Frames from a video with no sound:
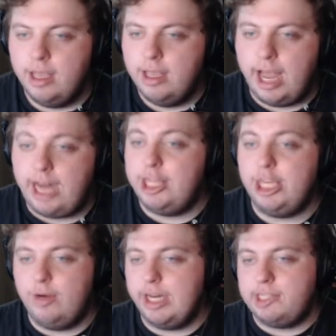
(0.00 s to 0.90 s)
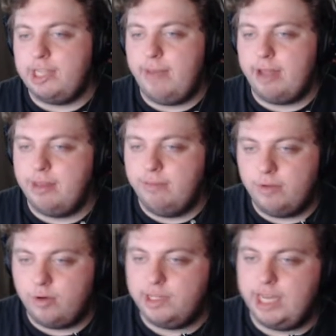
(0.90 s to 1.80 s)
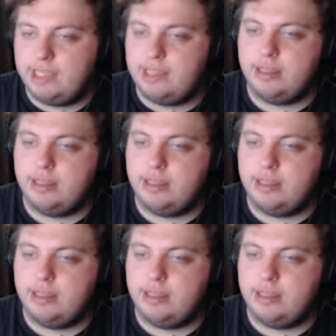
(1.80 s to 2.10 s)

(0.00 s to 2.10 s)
Anything you got to say about them, Cortex?